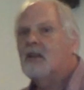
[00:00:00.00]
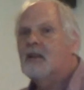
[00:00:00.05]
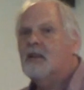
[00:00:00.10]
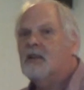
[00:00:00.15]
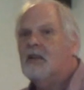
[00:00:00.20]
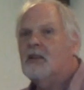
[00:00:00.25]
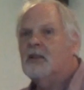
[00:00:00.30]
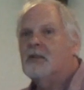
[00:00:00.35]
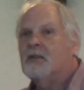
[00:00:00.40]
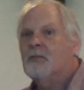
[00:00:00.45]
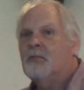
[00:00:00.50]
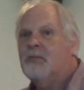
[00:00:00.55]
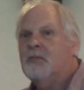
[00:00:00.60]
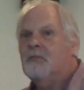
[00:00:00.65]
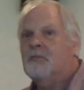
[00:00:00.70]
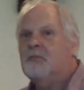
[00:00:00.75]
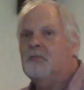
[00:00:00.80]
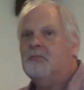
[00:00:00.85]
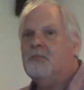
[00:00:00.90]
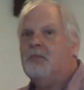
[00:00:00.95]
and
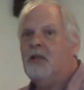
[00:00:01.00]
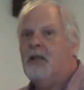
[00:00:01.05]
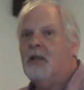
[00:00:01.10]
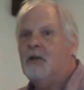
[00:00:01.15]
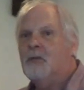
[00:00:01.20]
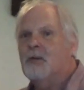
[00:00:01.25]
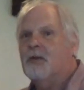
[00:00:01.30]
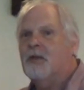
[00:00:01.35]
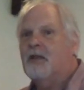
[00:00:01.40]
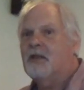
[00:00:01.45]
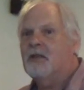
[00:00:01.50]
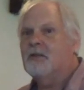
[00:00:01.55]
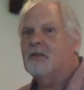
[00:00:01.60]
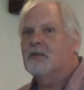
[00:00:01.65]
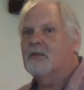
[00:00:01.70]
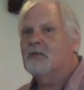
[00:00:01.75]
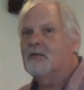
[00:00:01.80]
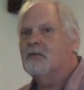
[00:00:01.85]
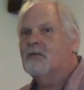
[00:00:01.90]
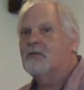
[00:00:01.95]
playing with it
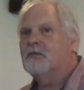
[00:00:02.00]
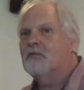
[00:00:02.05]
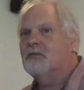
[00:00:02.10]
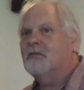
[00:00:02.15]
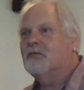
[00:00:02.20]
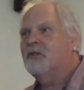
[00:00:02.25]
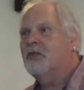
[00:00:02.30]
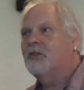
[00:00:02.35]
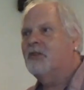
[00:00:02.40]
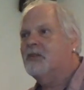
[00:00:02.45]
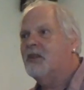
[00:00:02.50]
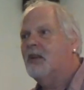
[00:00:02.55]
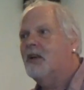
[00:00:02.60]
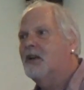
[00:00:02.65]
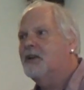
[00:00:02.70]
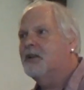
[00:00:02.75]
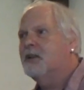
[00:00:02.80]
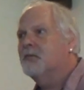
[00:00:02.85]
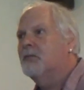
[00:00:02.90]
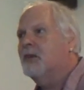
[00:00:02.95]
and
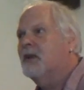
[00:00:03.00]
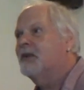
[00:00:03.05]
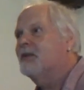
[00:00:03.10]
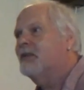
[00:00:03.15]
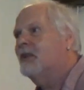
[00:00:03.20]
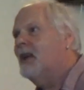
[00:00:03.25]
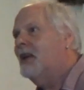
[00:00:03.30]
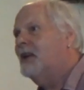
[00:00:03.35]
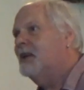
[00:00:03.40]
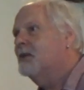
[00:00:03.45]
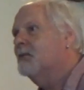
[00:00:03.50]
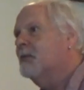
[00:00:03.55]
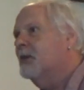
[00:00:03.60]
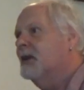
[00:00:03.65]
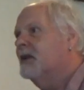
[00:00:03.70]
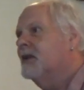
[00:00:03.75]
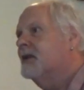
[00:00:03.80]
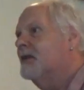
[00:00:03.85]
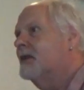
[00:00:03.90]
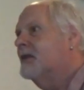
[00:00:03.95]
discarding bits and adding
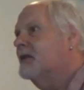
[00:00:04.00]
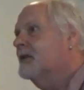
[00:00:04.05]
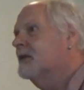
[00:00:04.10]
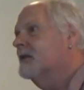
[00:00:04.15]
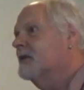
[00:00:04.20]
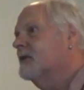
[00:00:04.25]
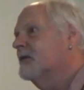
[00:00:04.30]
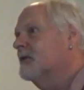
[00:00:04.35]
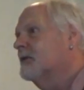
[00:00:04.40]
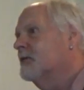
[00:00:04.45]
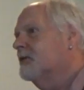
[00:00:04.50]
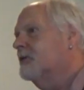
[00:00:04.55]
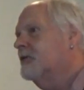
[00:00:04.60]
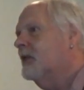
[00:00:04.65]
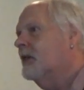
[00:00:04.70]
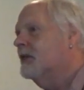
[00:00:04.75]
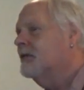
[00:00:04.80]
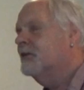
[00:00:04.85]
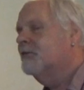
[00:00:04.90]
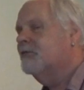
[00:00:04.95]
bits and
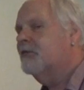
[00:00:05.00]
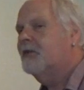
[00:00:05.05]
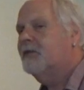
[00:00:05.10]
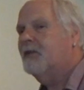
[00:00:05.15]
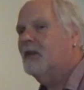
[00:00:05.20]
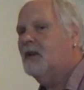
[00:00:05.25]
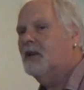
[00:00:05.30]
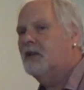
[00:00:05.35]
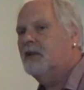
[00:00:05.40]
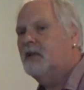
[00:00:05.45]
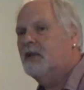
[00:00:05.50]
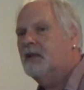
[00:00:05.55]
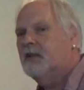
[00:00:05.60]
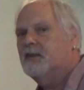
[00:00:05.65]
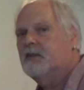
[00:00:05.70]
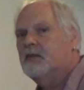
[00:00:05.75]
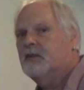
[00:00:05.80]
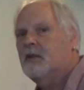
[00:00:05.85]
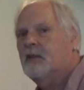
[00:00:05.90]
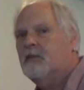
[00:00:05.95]
trying to refine it
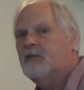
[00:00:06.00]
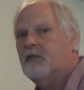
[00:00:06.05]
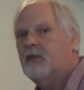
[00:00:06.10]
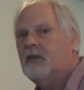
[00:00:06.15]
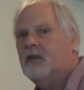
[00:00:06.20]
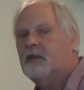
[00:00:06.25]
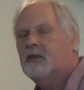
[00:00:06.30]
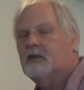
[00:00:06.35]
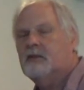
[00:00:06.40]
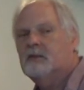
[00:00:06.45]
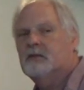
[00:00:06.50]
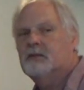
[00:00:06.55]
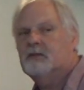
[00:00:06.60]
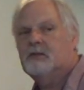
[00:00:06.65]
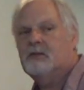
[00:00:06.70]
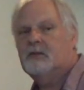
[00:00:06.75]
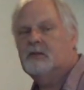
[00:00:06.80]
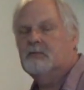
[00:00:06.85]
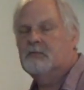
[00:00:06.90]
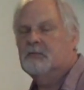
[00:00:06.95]
and everything. And
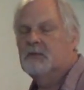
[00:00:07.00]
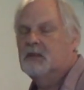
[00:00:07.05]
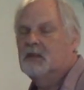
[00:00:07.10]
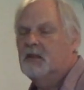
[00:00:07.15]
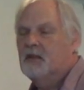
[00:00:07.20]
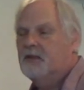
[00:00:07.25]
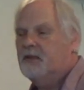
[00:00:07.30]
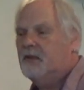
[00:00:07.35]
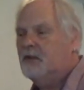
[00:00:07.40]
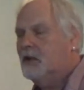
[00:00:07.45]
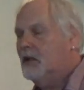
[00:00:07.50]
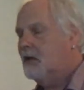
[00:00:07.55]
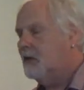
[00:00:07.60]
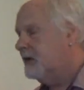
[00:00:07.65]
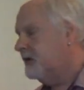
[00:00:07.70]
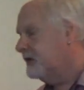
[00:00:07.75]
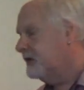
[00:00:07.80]
so now it's